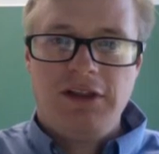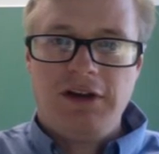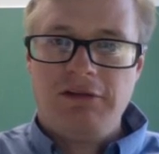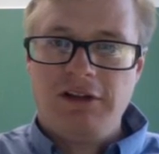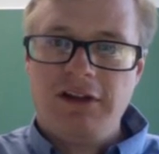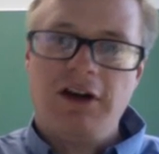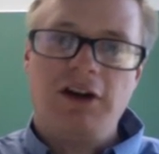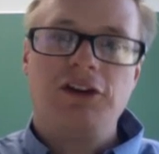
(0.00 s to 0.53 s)
They
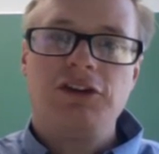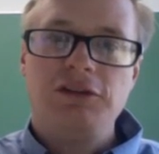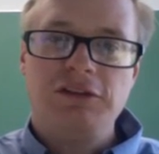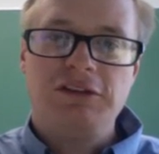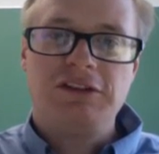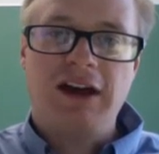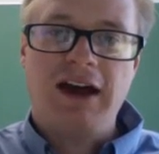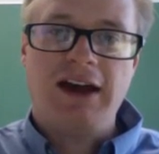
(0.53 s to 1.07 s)
really are two
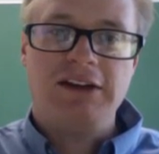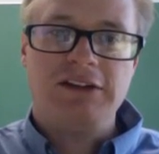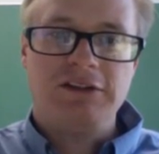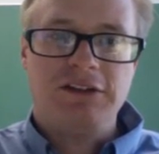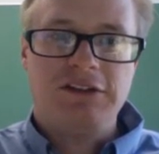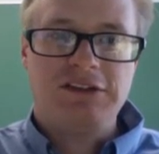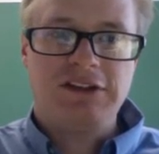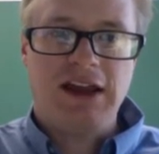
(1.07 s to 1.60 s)
sides
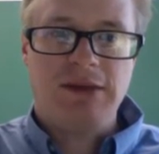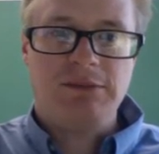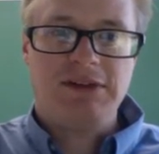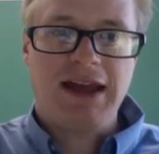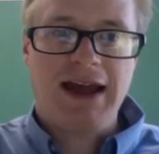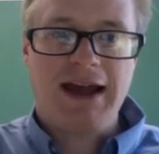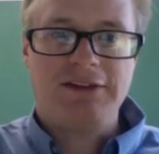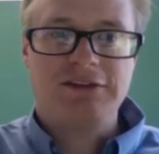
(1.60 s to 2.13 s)
of the same
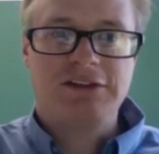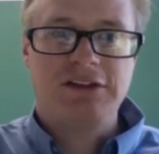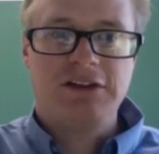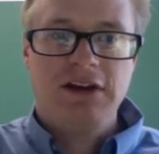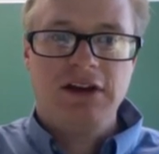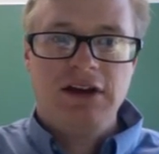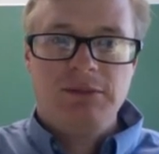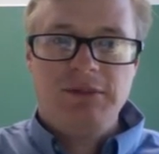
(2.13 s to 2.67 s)
task.
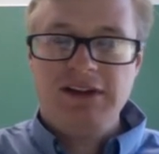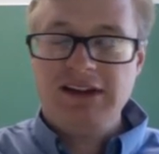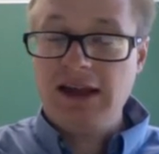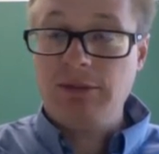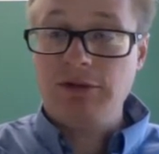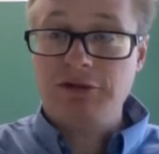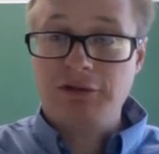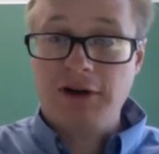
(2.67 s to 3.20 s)
Being
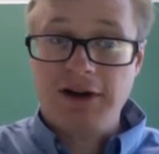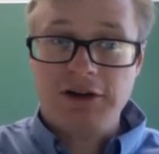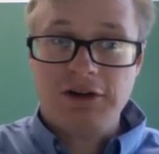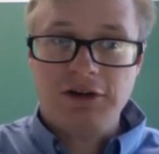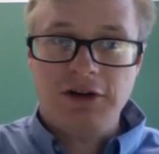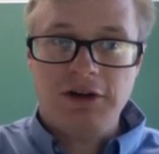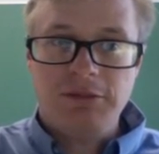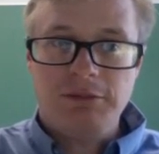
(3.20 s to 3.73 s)
able to write a
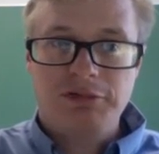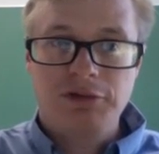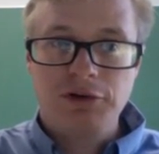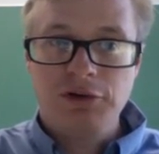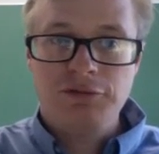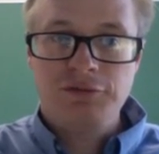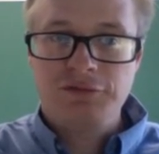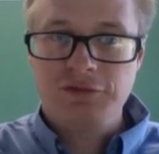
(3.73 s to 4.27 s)
good
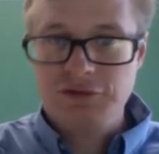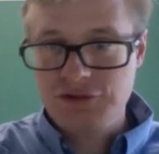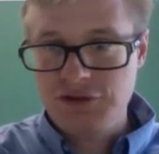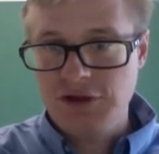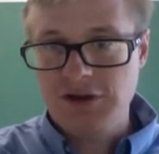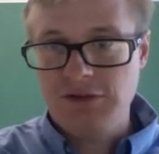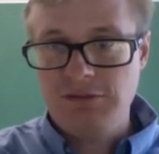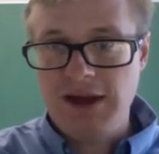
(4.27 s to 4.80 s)
proof
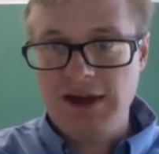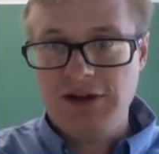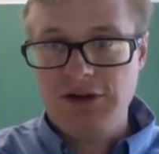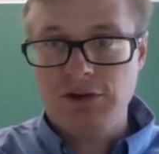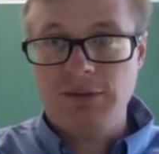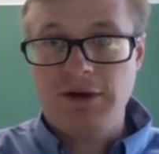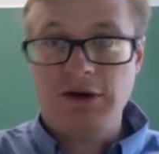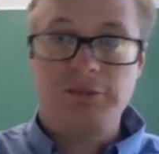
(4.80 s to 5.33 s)
should make
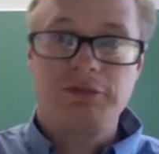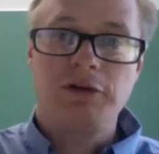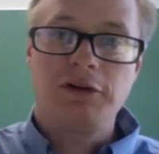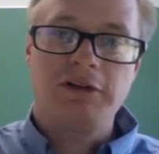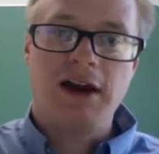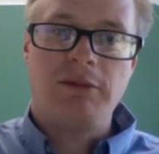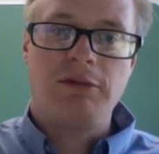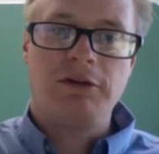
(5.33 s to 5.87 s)
you a better
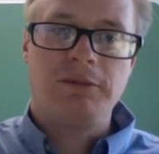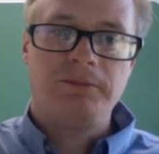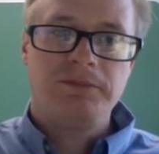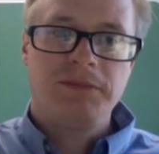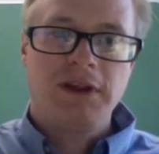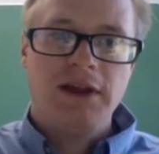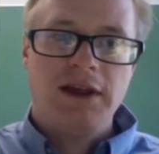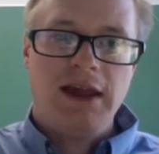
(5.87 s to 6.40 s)
programmer,
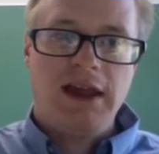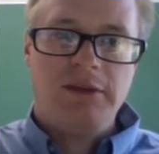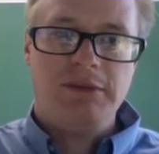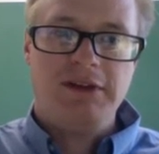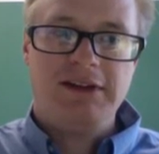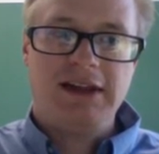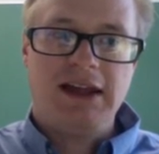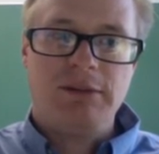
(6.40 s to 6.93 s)
and
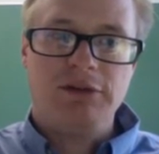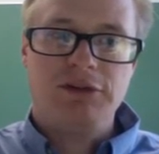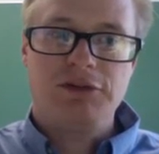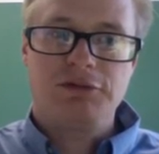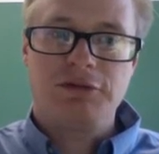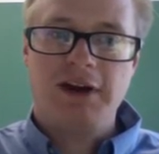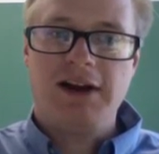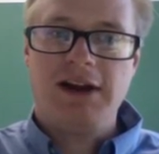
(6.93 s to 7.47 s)
being able
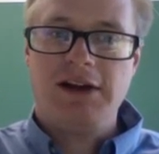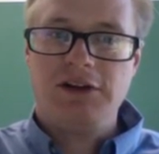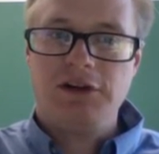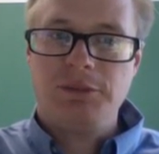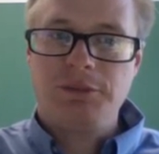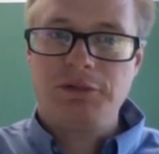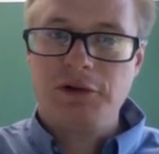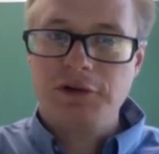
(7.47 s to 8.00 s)
to write a
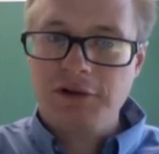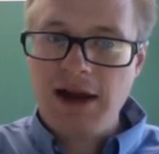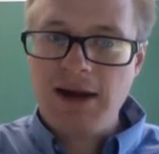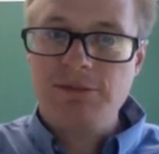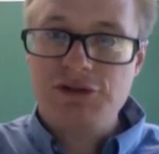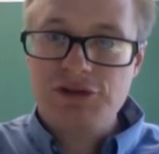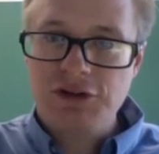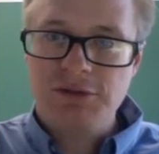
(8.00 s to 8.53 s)
good
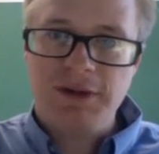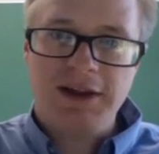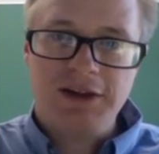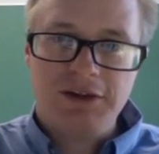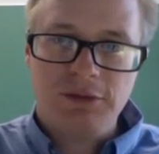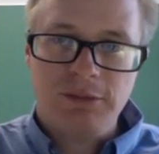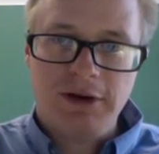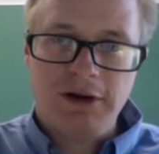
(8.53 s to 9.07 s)
program should
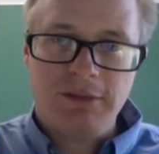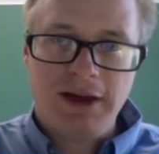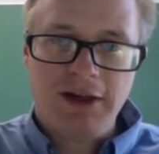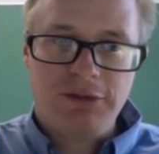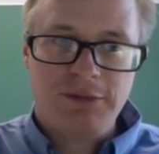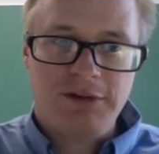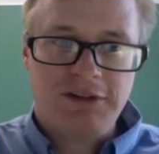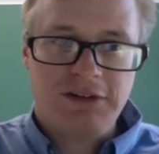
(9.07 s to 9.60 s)
make you a better
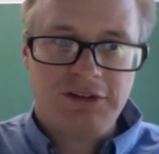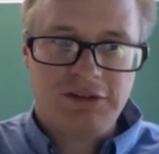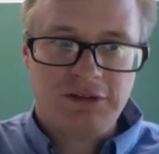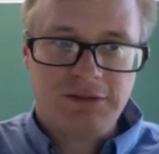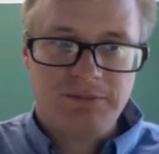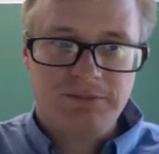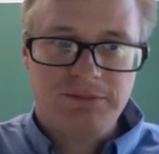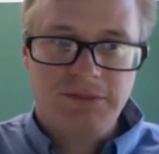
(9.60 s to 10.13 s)
mathematician.